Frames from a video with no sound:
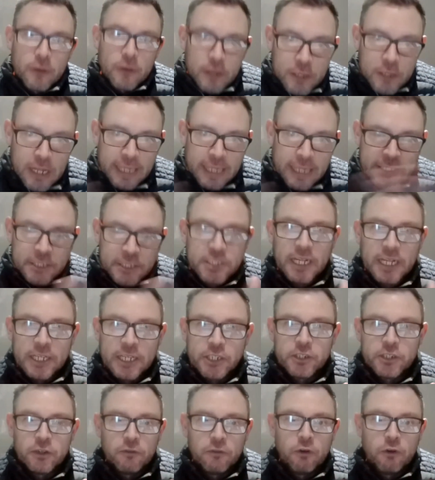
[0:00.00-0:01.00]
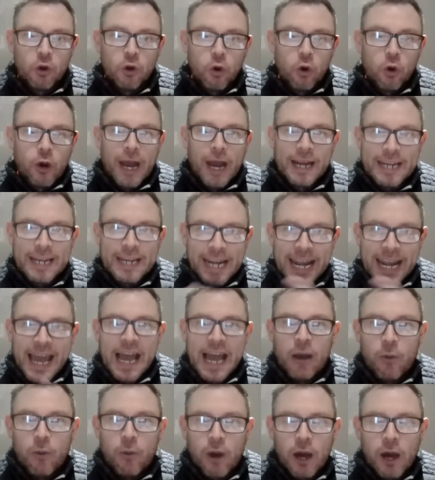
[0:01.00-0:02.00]
legislation of law, and
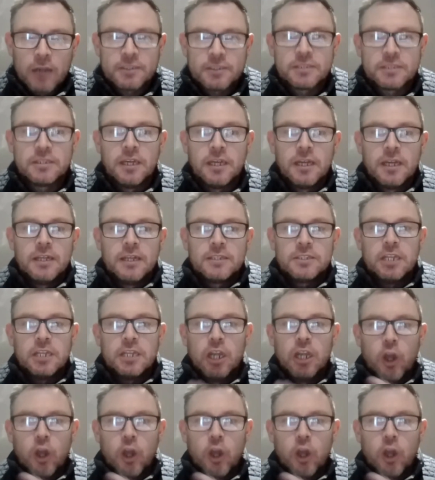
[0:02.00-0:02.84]
allow us to